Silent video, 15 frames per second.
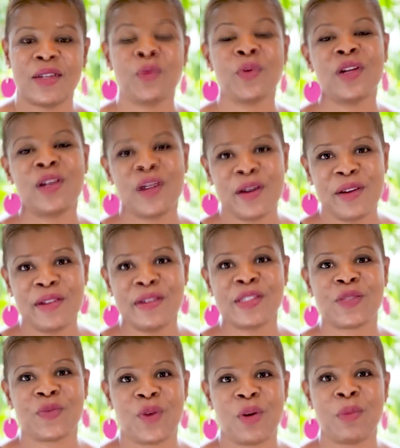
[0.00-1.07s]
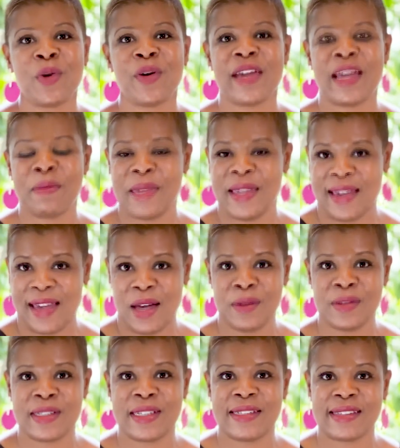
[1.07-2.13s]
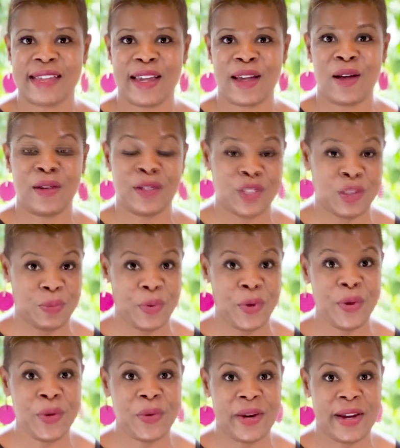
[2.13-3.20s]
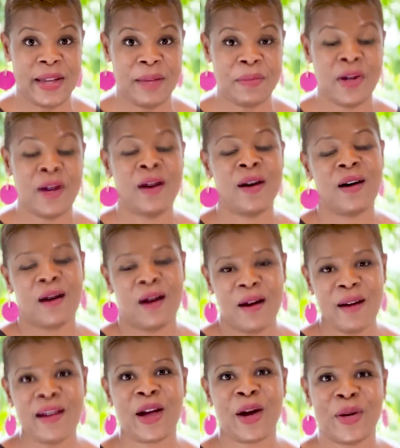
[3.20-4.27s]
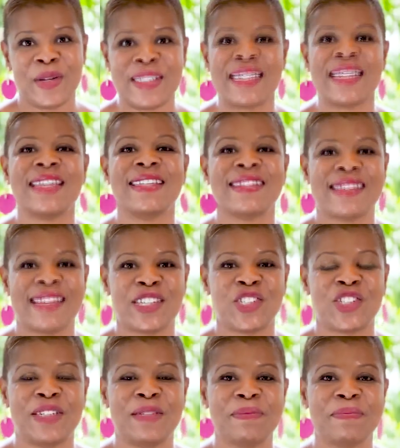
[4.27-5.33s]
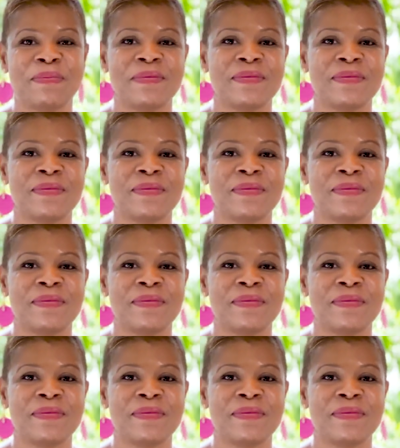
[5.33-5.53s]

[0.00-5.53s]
where learners from our MA Counseling Psychology program are currently in session.